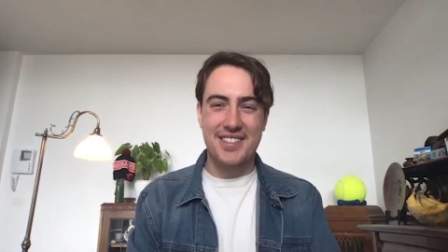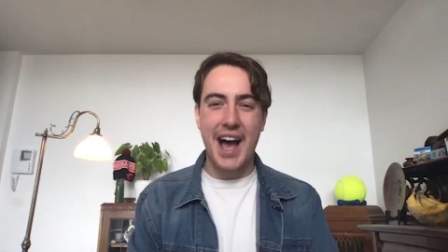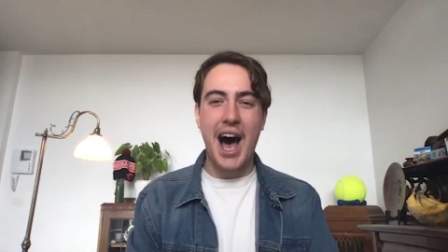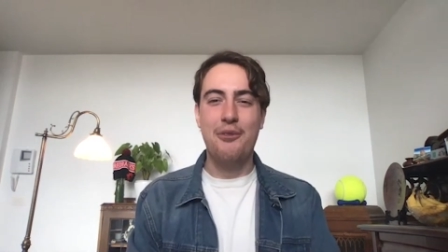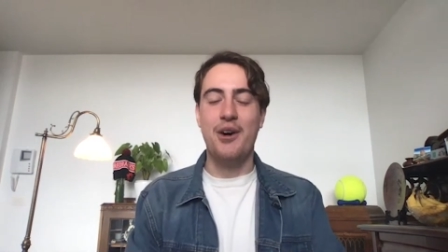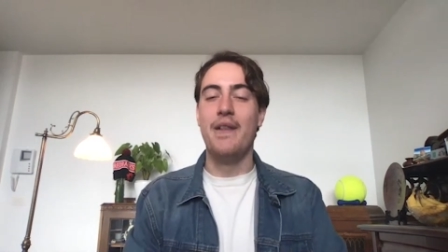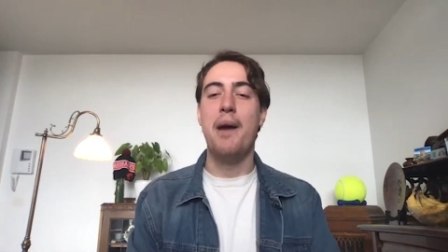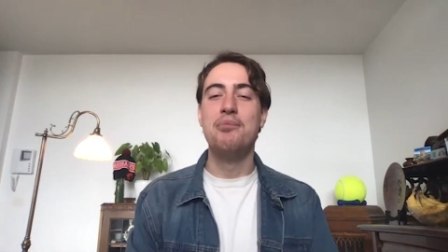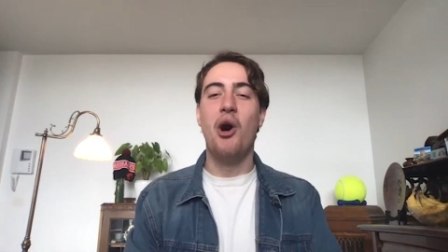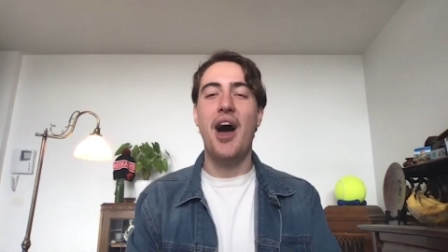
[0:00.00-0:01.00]
staff,
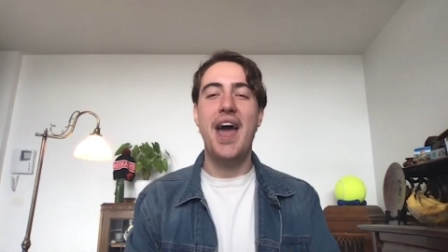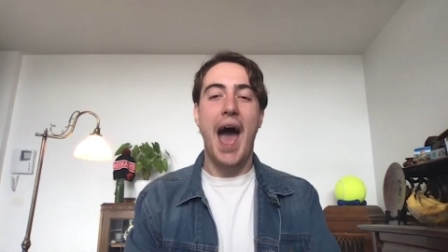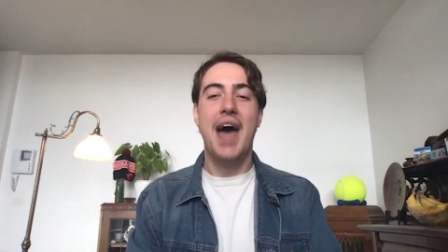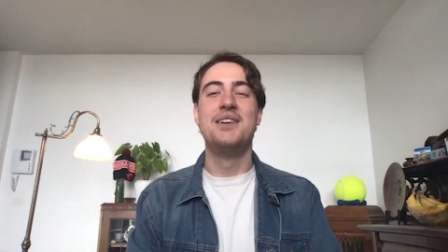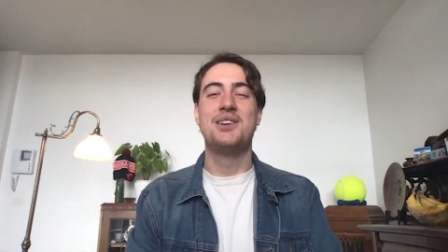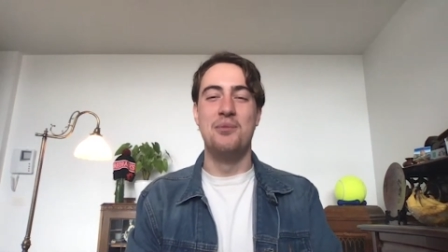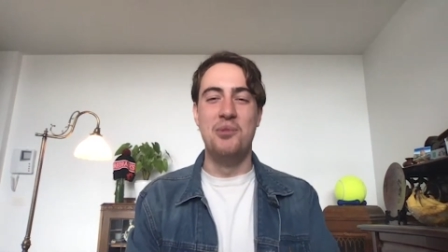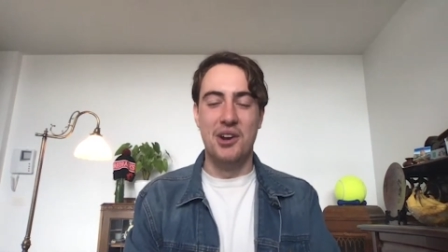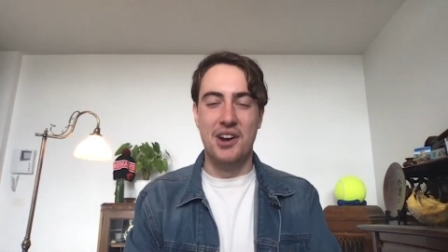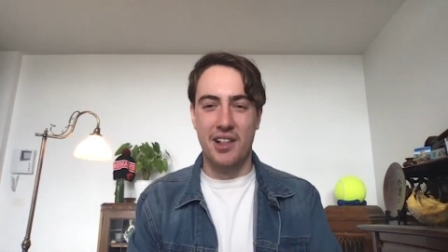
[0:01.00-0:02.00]
alumni, and
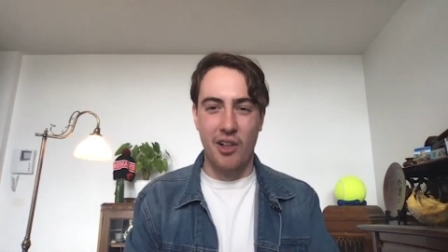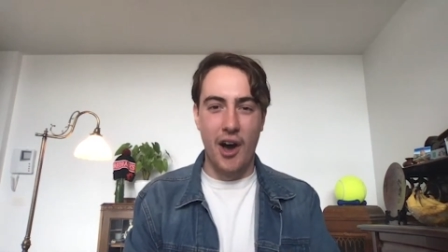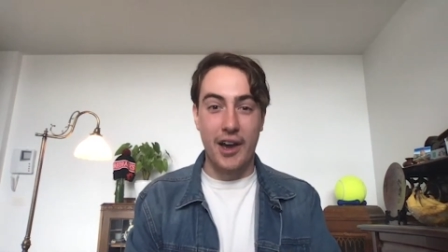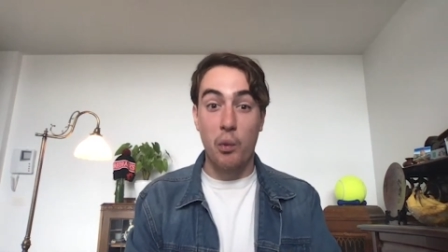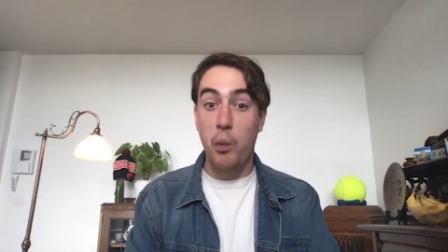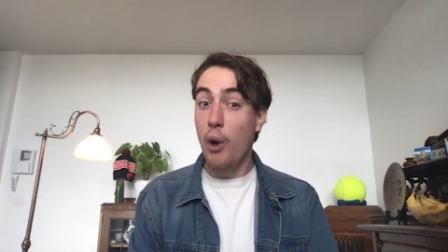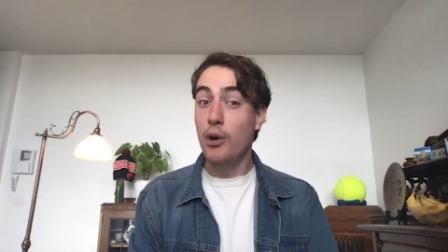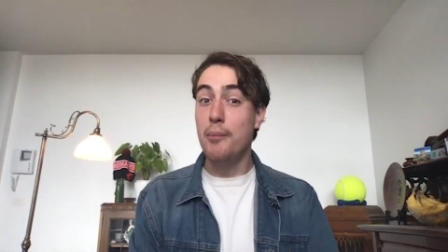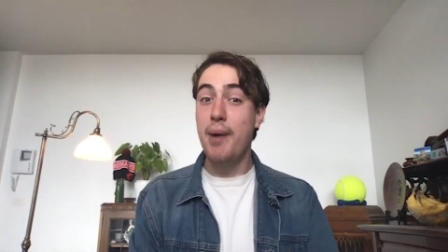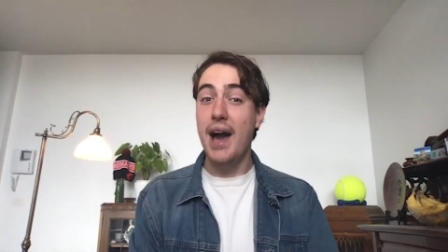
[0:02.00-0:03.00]
community alike.
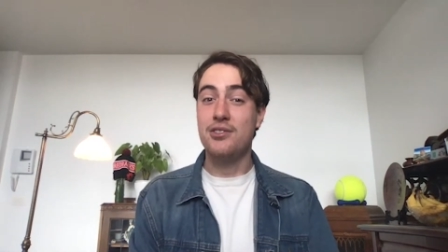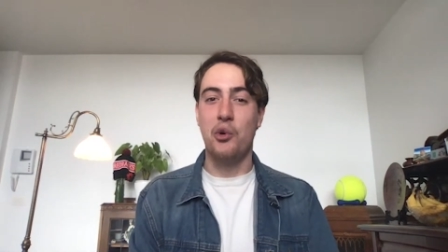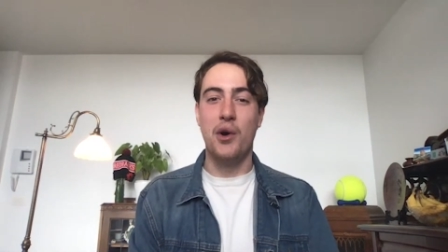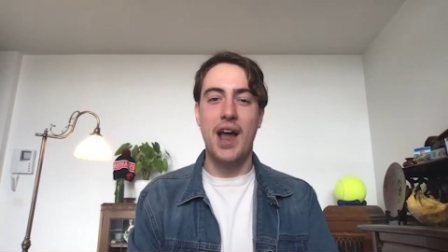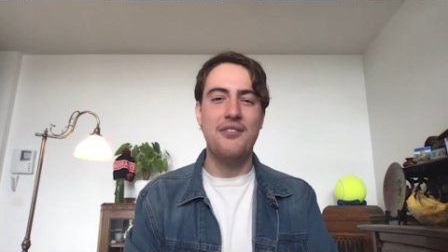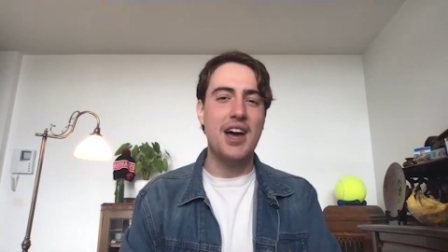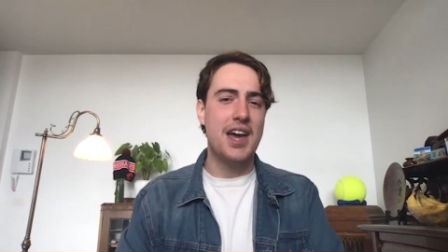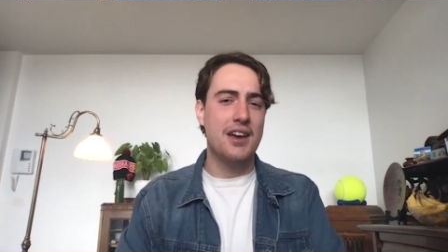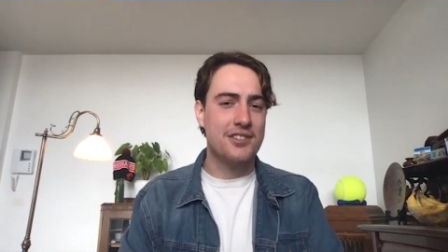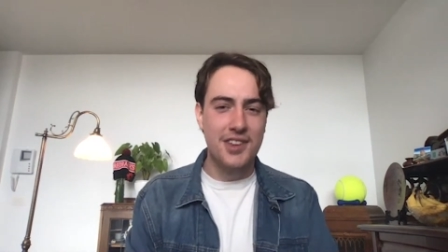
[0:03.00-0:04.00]
Welcome back to another
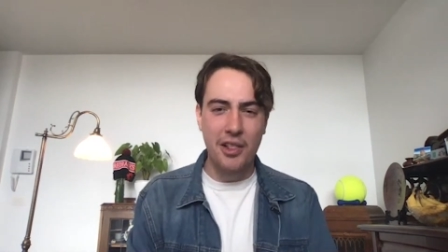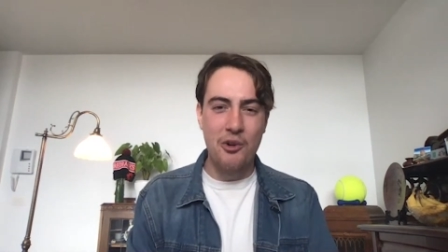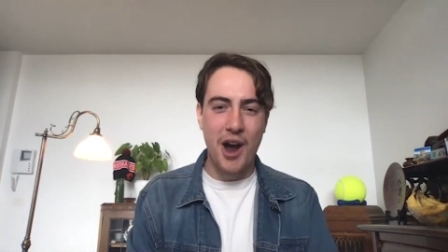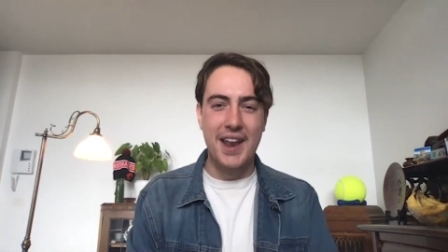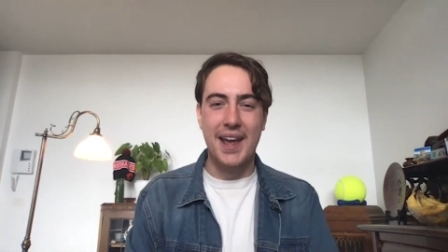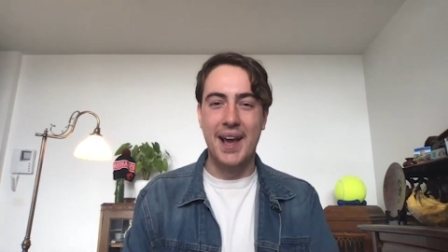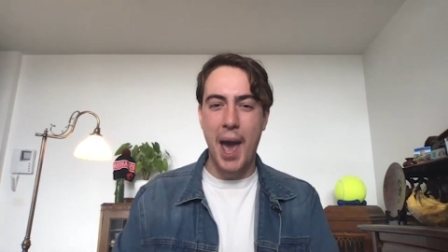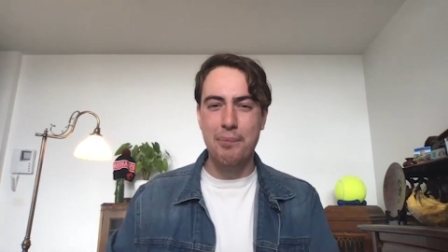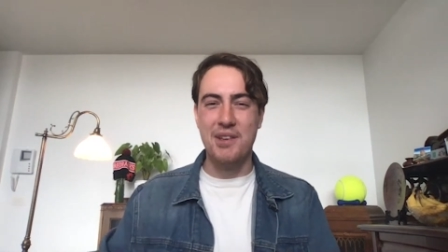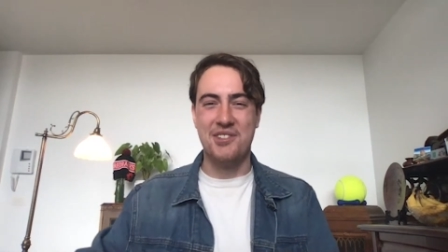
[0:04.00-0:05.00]
exhilarating
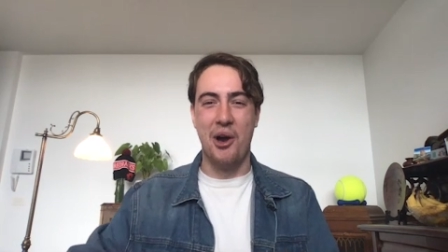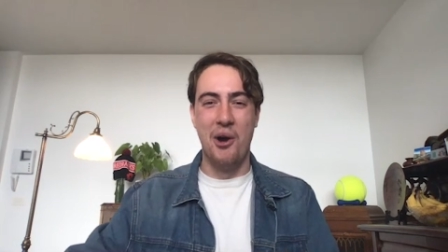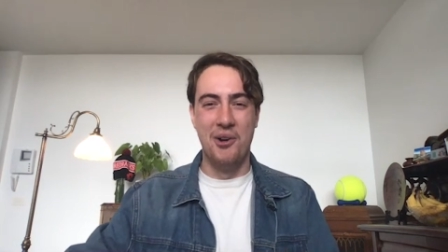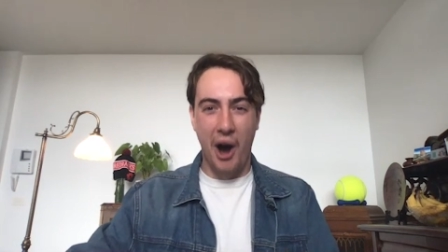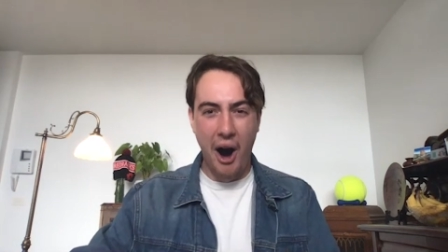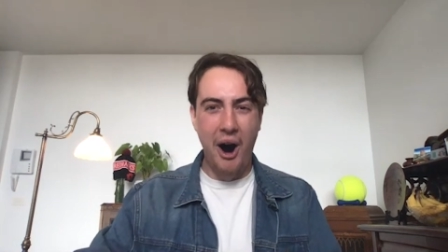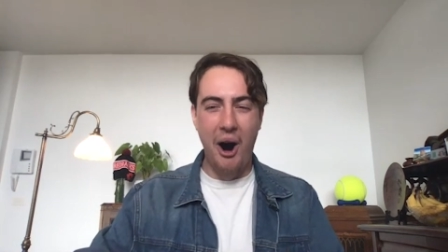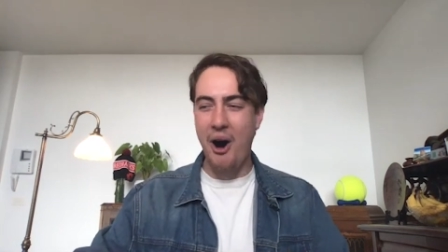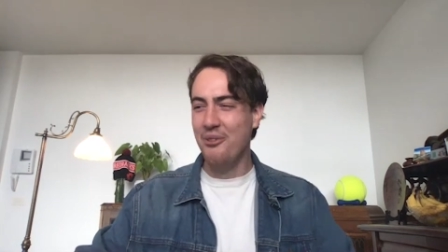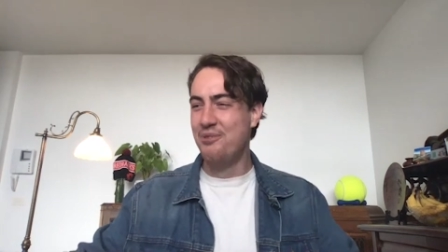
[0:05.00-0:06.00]
episode
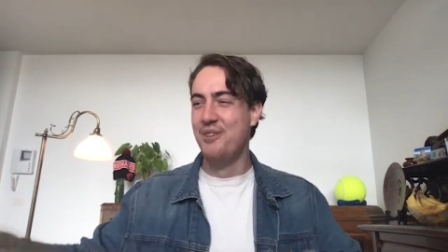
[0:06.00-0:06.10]
of